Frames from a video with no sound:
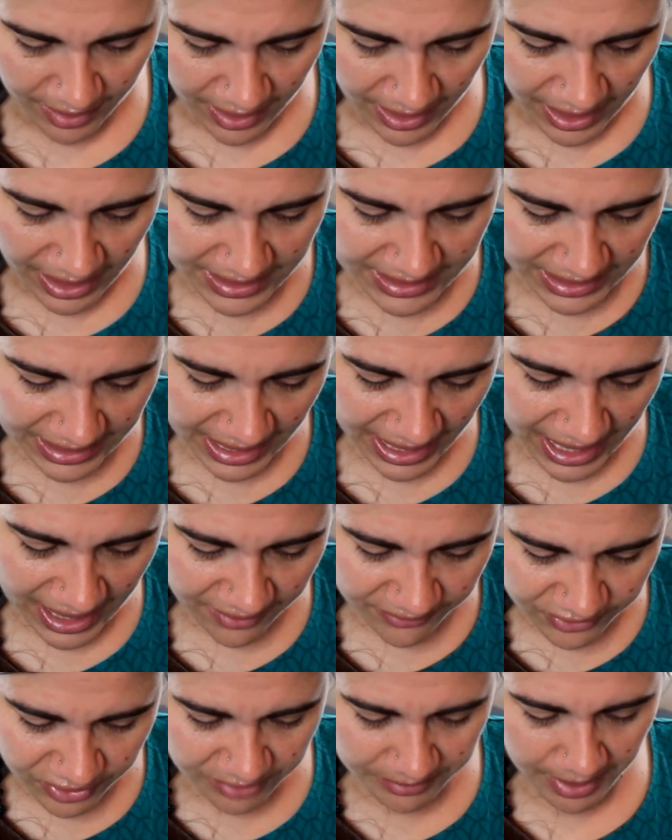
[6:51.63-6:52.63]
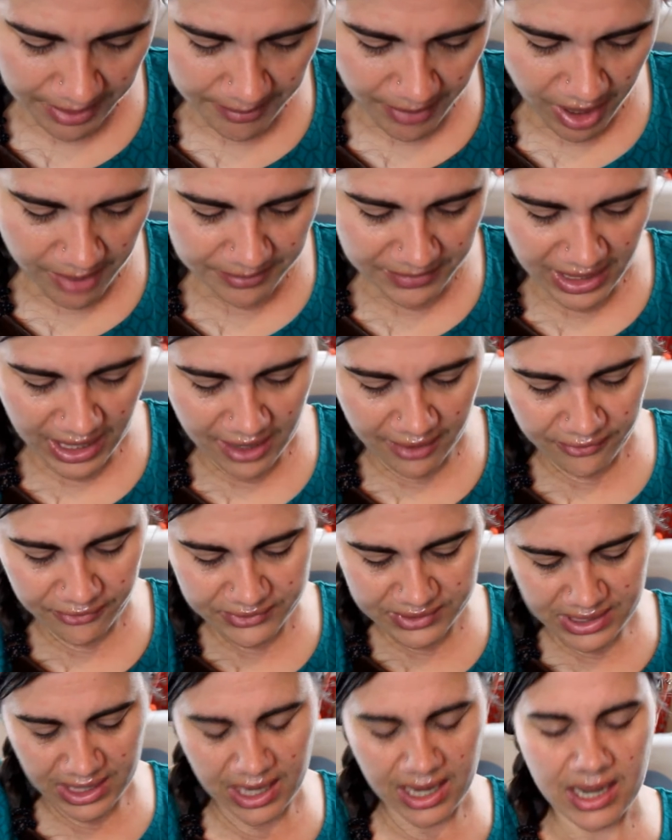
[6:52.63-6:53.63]
And then after my mom
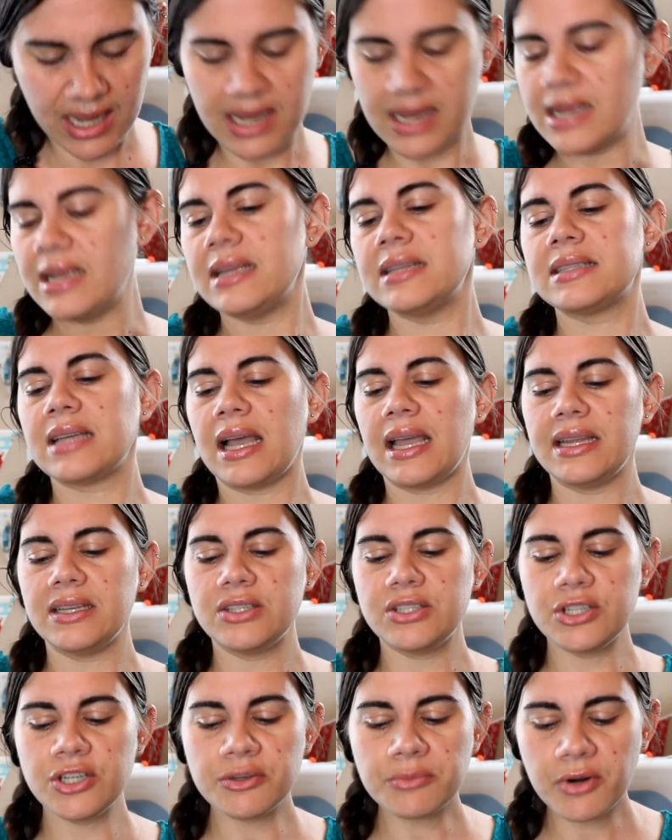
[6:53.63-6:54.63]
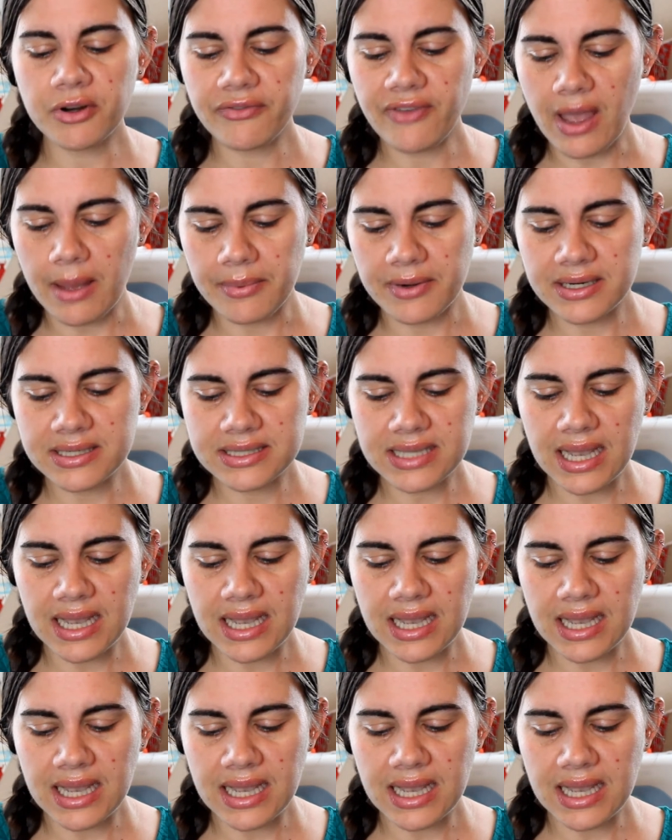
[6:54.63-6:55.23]
left, I dyed 2 more fabrics.